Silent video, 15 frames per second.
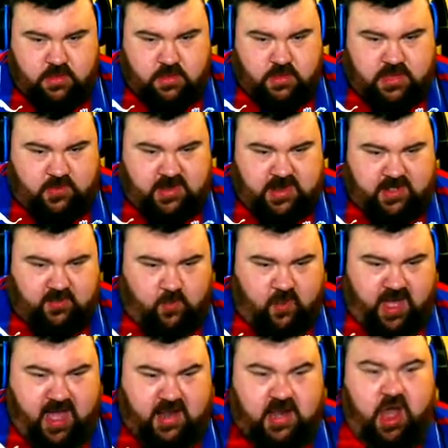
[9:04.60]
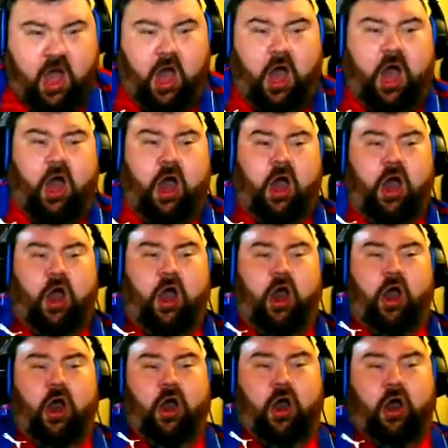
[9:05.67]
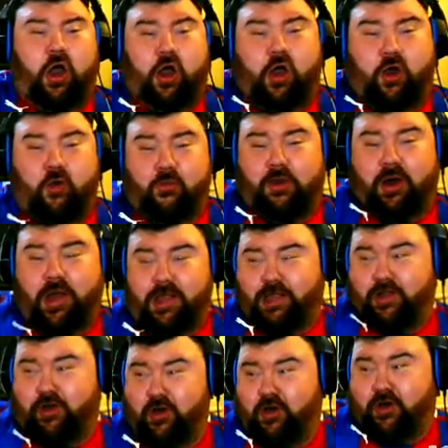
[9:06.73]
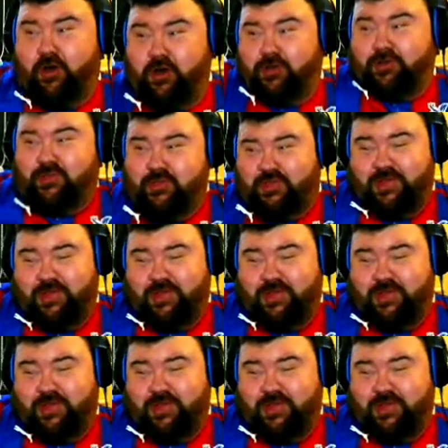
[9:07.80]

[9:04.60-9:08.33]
Can we nick the win? Oh, my lord!